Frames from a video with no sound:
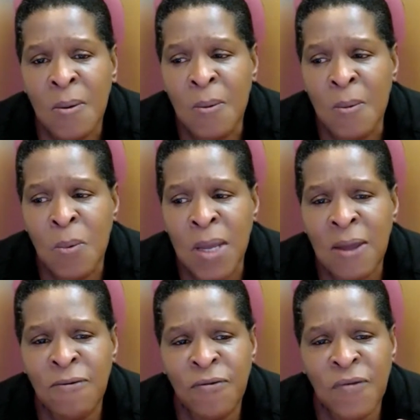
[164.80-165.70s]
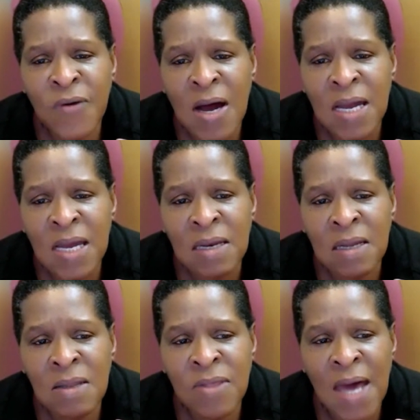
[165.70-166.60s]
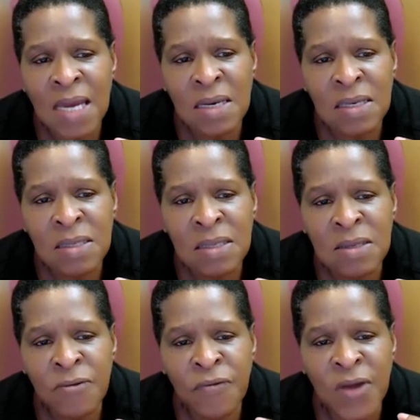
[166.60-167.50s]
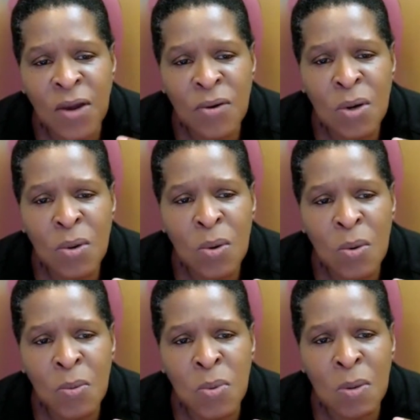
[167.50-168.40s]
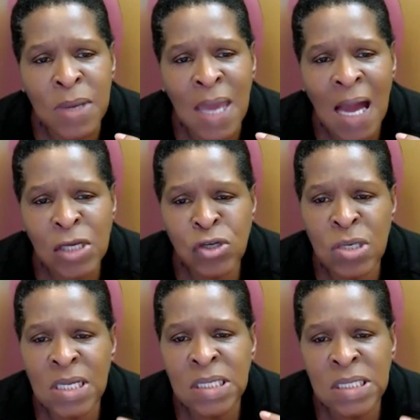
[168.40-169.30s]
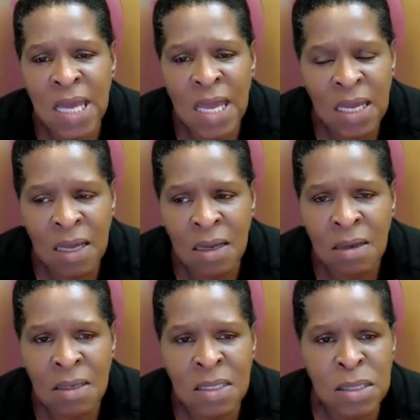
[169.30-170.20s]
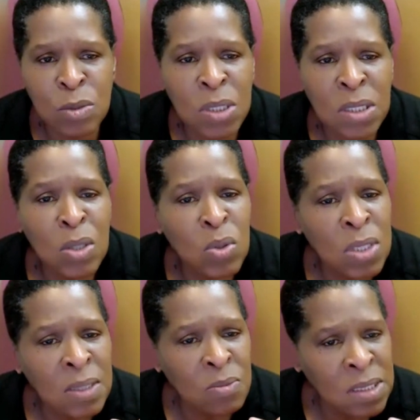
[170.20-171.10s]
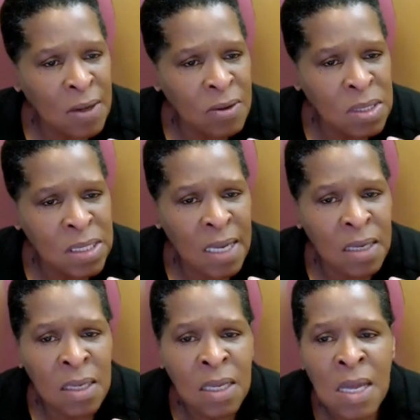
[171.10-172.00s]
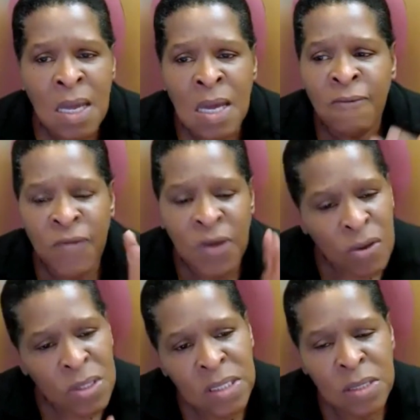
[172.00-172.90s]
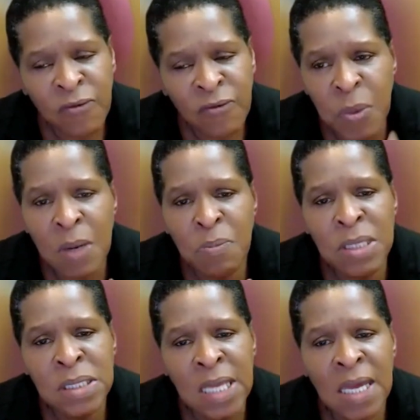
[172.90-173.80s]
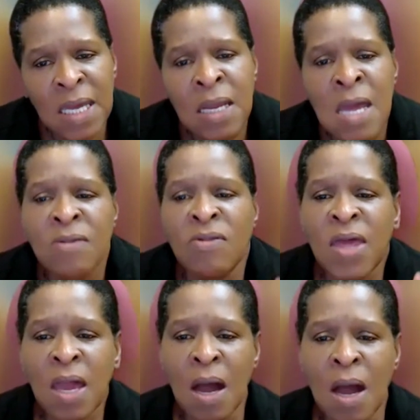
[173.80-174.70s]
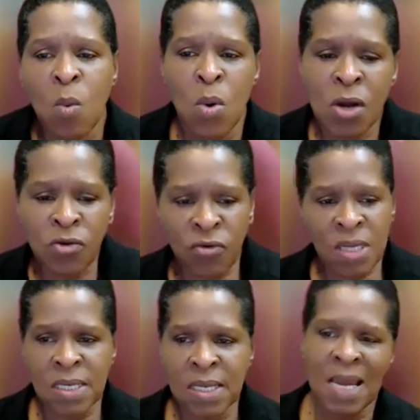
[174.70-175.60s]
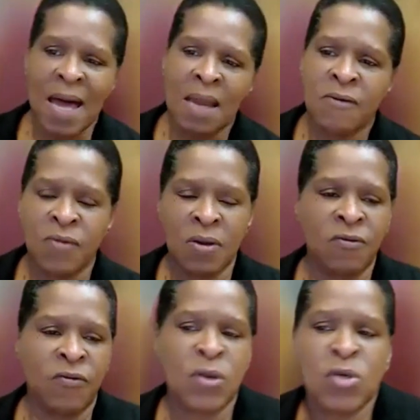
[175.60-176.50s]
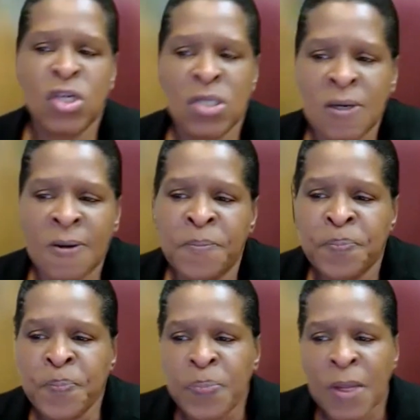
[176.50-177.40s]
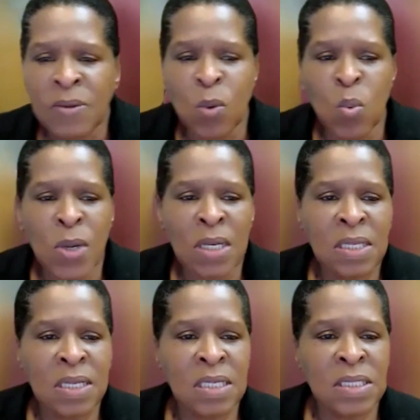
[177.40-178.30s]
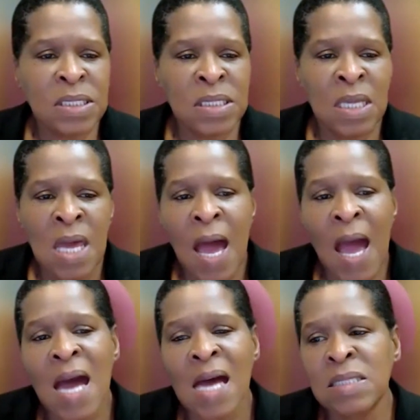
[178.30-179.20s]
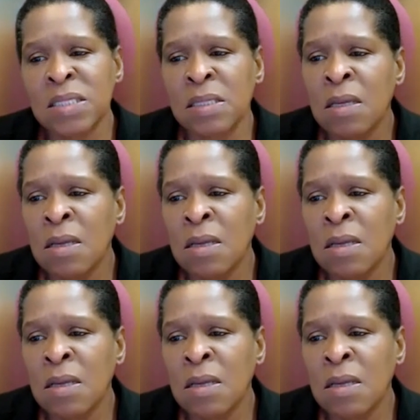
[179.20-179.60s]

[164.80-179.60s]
we find that Pharaoh will be actually saying, This is what the Lord Himself said Pharaoh will be saying, They are wandering in a land of confusion. The wilderness has